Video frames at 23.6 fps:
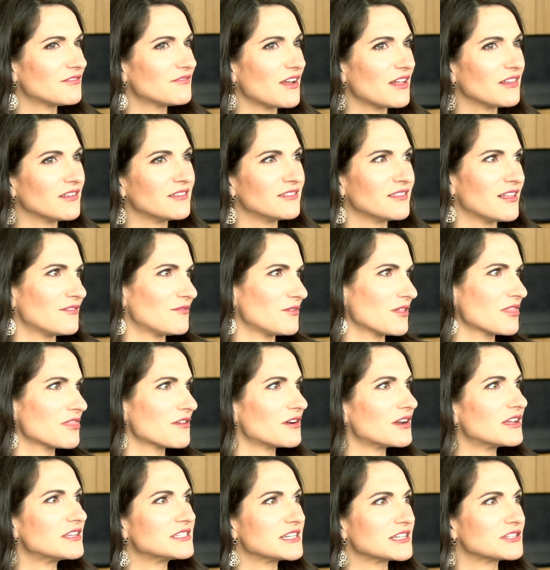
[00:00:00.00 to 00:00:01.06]
fell in love with
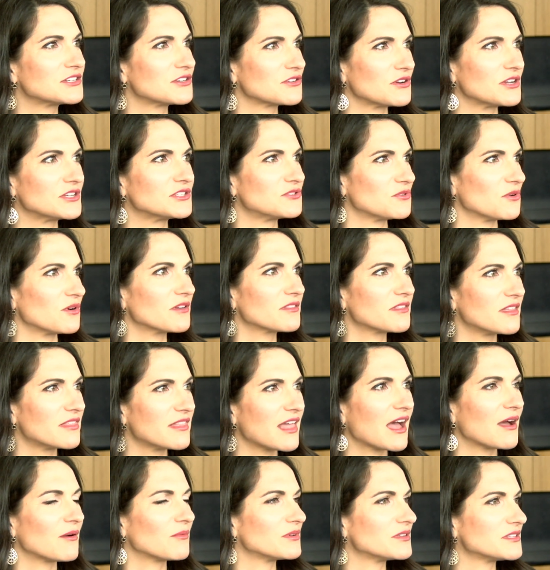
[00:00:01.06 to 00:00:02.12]
36 degrees north, and
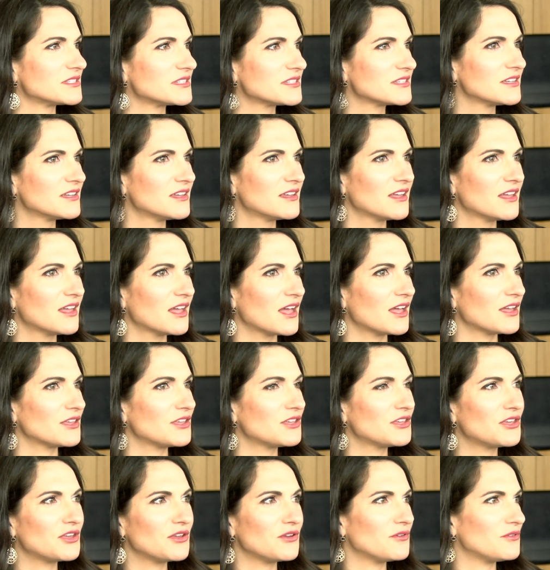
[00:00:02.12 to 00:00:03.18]
that was a
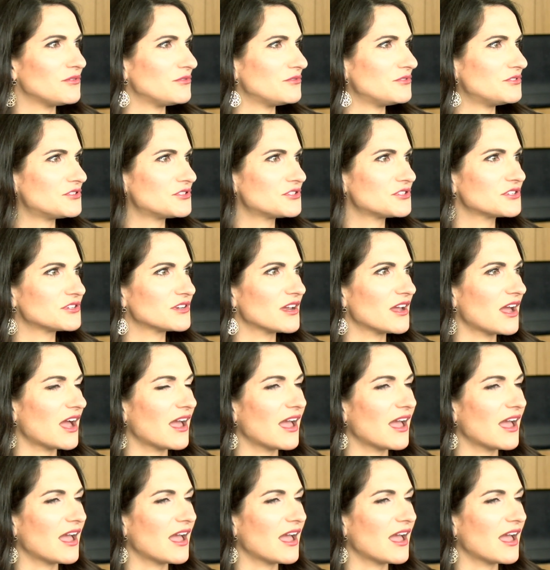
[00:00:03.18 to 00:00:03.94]
huge.